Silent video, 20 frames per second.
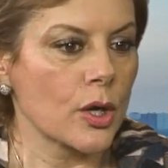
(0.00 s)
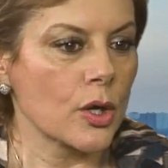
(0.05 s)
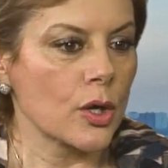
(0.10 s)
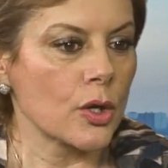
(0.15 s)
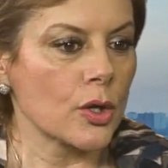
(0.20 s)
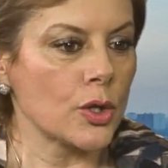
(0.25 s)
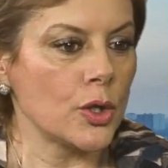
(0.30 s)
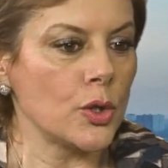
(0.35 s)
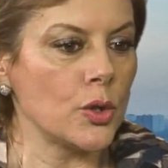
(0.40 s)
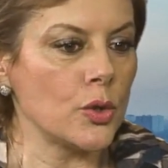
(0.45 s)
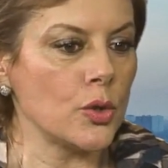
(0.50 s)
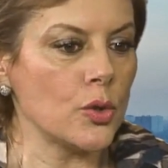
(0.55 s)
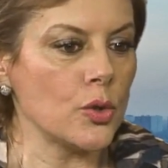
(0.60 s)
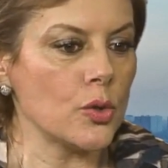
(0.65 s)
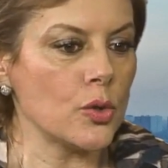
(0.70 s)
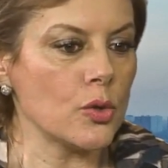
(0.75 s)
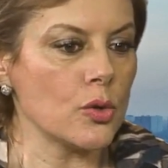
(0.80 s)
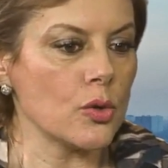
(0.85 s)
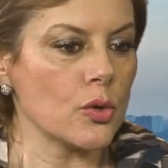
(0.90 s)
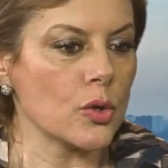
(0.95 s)

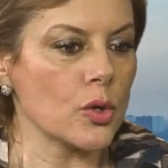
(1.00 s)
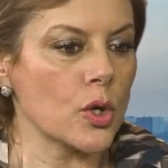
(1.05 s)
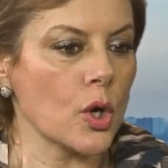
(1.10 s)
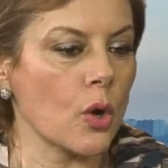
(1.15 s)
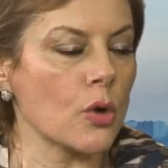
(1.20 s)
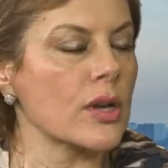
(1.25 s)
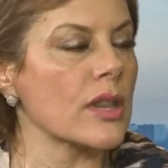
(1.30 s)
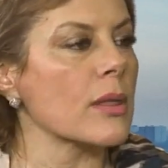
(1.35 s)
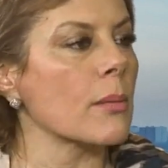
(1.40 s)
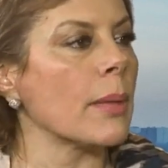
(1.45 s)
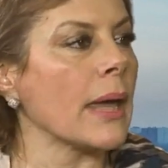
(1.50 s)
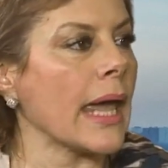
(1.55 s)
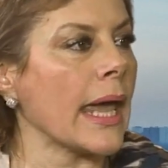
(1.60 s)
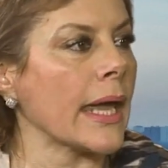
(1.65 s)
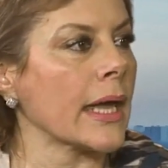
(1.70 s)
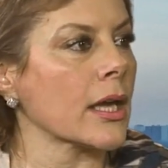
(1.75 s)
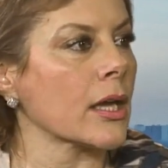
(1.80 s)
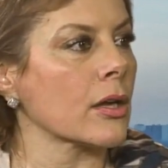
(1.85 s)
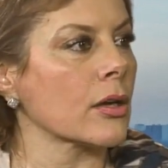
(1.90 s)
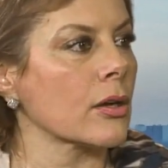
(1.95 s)
you go to the
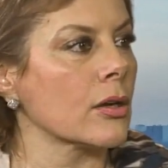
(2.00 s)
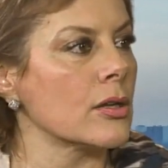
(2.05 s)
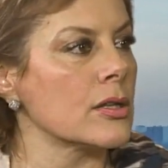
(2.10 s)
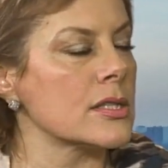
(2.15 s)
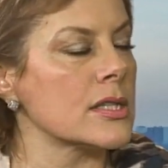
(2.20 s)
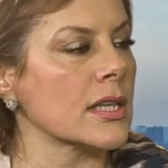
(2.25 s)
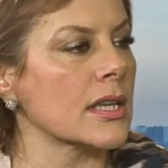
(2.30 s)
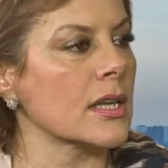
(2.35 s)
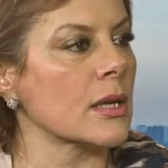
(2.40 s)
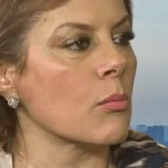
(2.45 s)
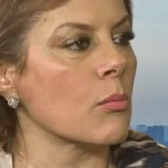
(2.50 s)
bank to get a